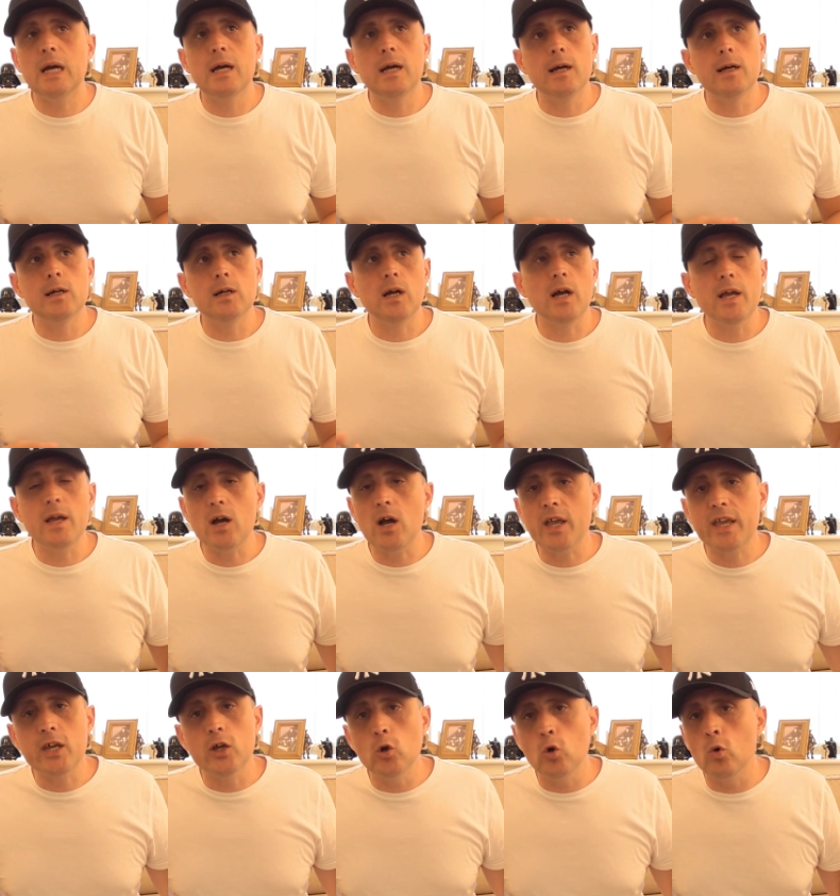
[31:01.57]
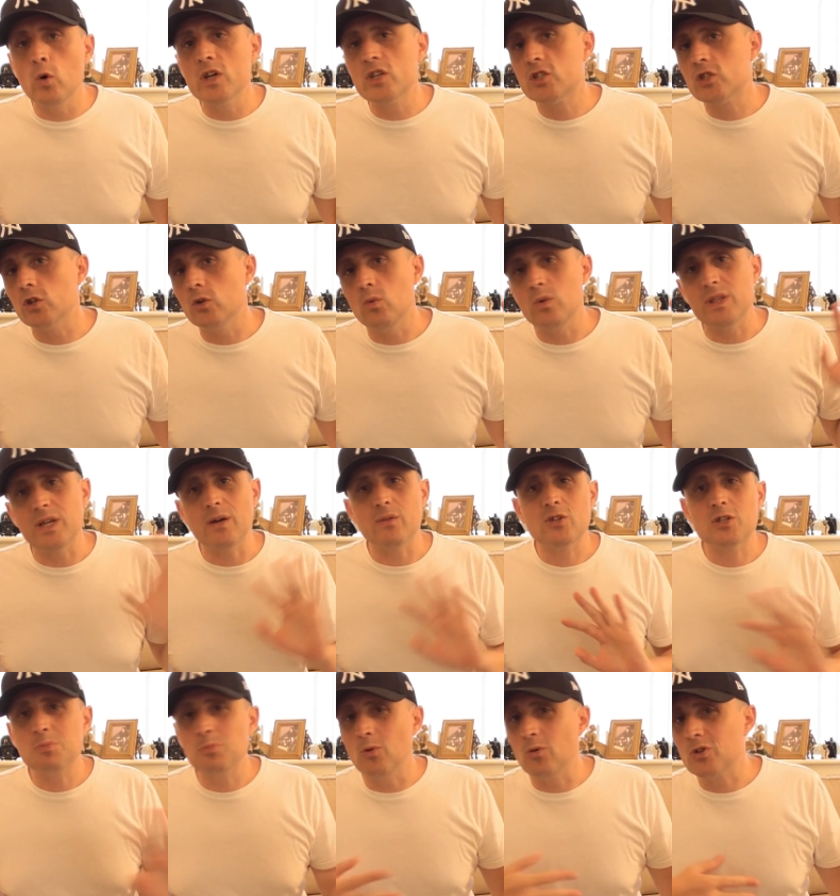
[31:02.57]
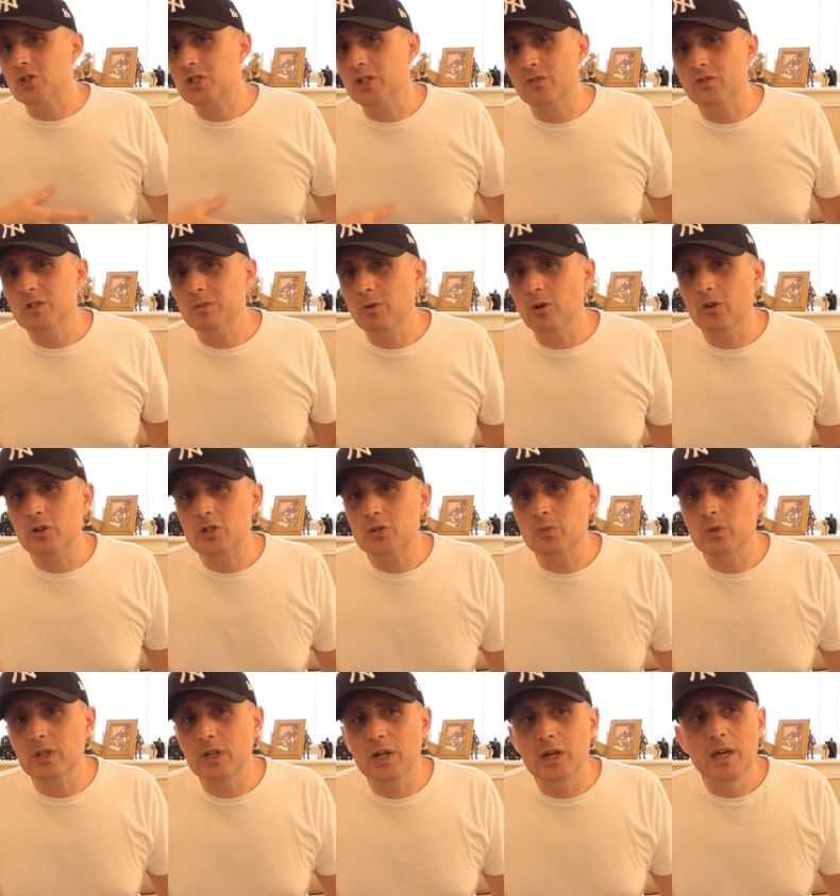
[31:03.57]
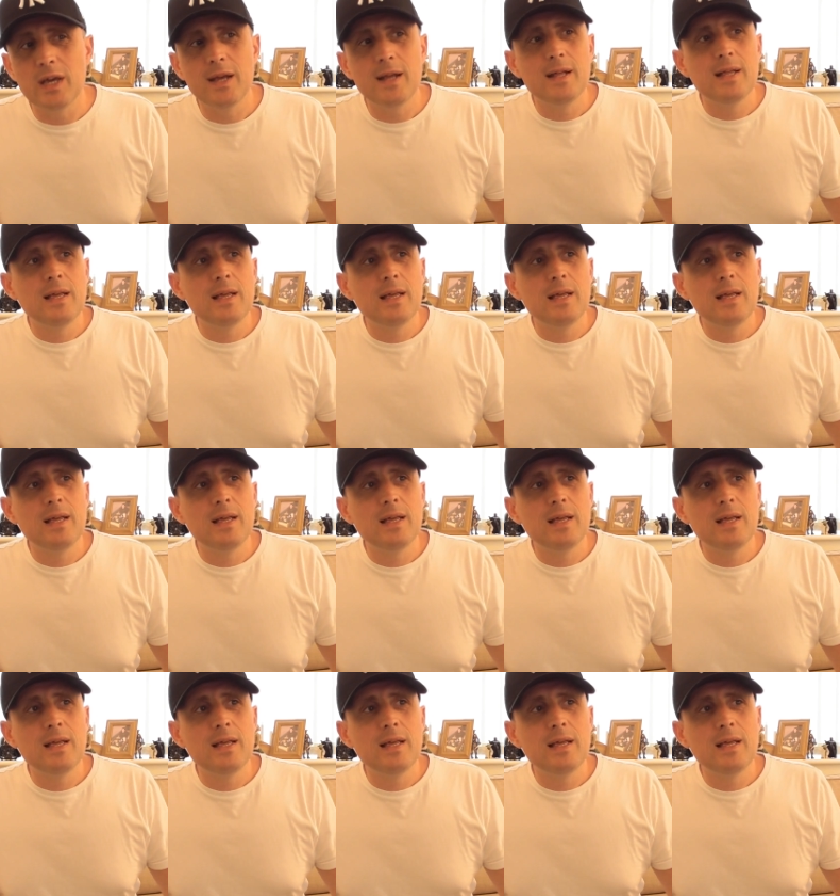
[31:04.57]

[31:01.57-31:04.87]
I can always do without the sports stuff, to be honest with you.